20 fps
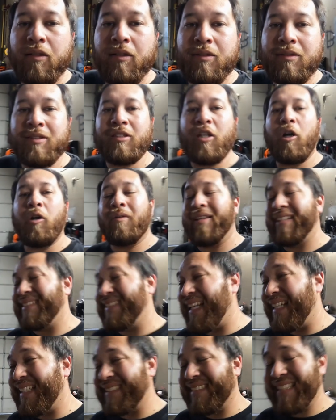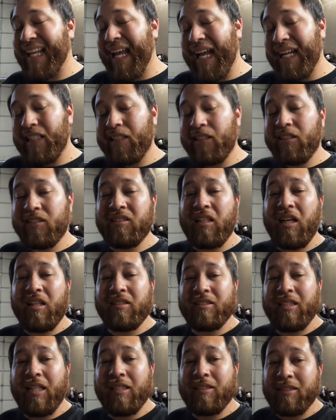So it's not exactly the stock
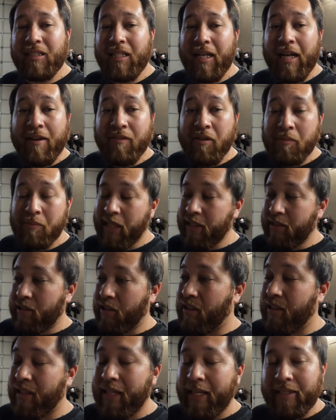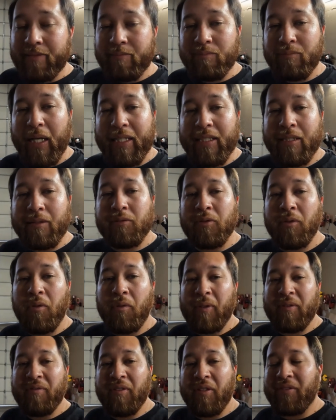size that I have on my car. Mine comes with
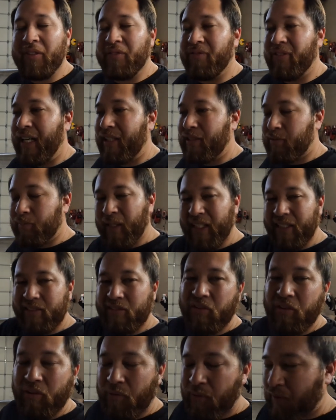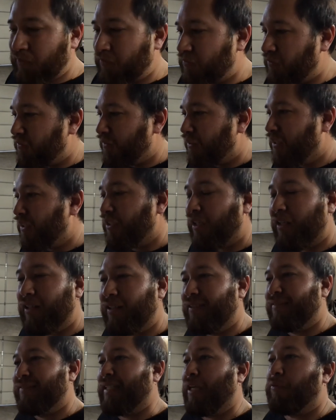355s, but
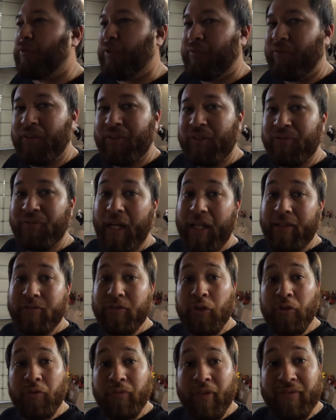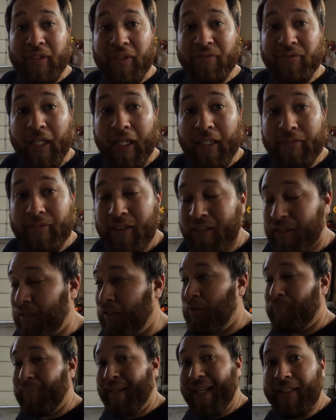not 355s, 255s.
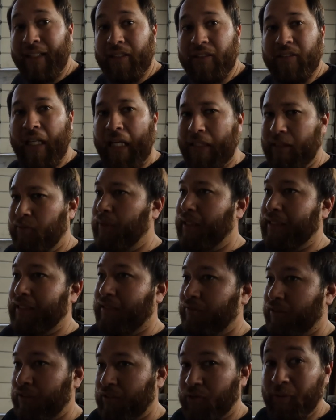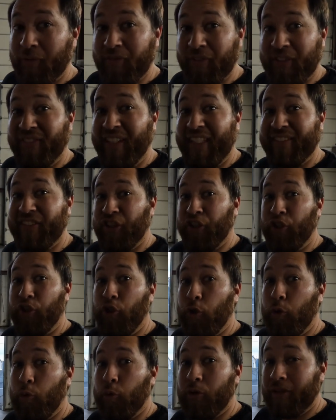Man, that's a big difference. 355s are
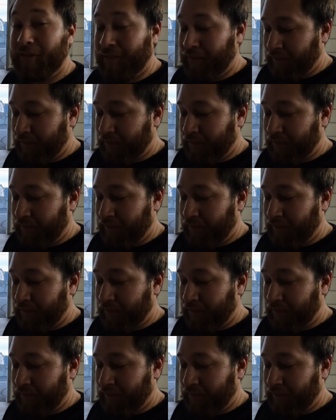huge,